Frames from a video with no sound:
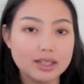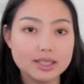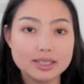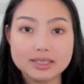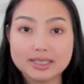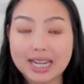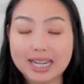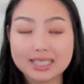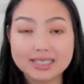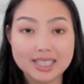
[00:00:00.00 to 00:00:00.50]

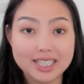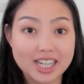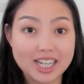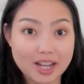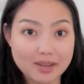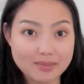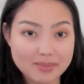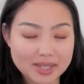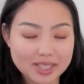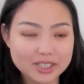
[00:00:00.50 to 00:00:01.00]
Text and an
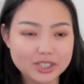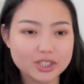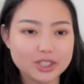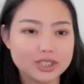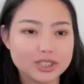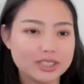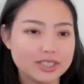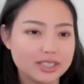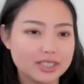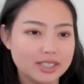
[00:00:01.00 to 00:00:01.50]

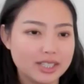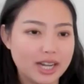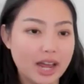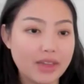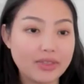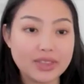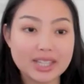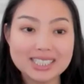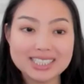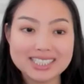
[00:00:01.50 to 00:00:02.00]
image,
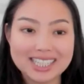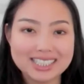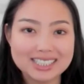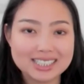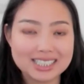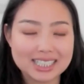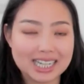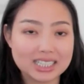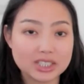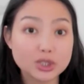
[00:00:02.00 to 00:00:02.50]
and these tend
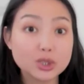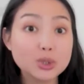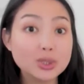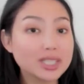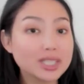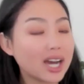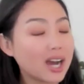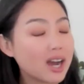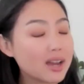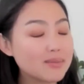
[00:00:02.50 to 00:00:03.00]
to get 2
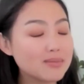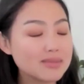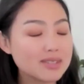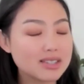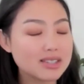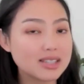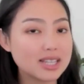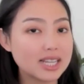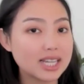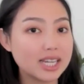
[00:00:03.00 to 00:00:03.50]

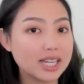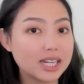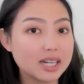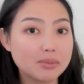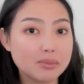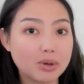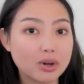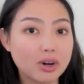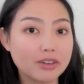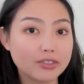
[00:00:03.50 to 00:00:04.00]
times the
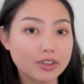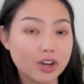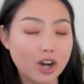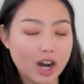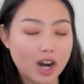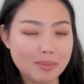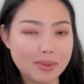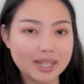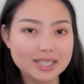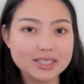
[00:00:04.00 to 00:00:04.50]
number of
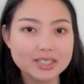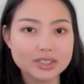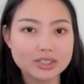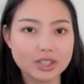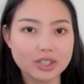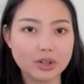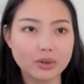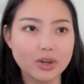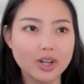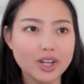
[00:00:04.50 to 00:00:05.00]
comments.
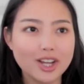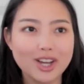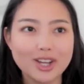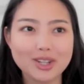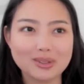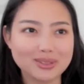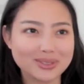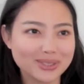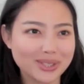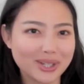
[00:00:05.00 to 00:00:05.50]
So
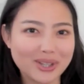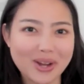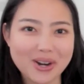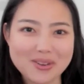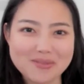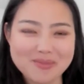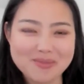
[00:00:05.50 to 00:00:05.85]
you'll see a lot of